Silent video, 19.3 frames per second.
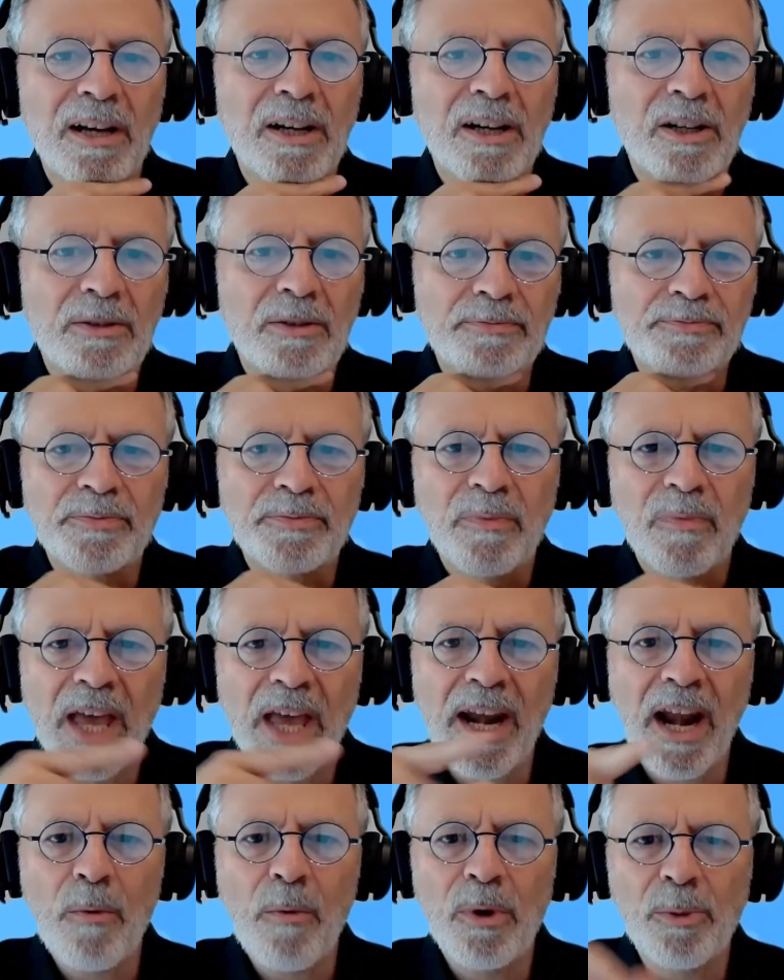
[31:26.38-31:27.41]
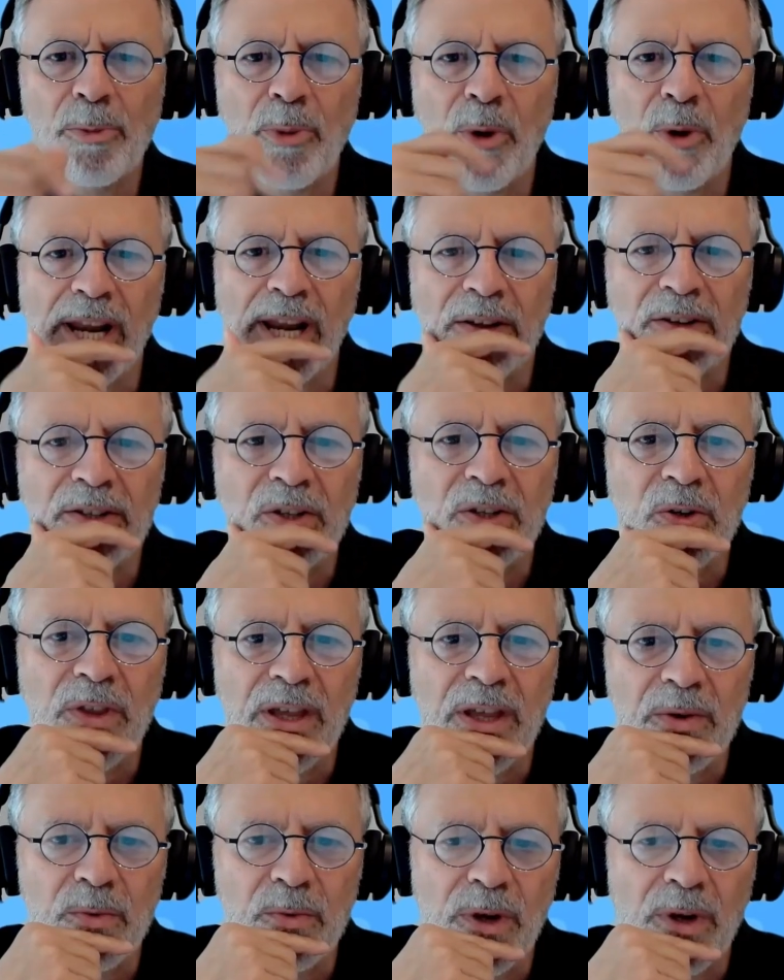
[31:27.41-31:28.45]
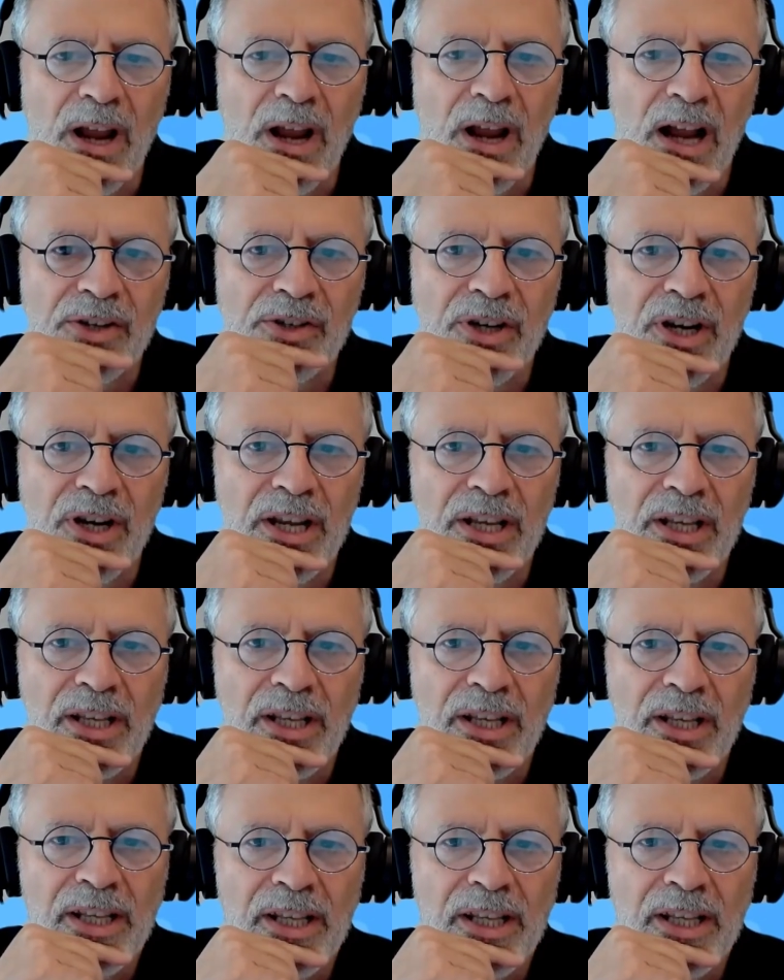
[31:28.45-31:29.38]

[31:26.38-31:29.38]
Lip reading: And I will point out too that what Akshay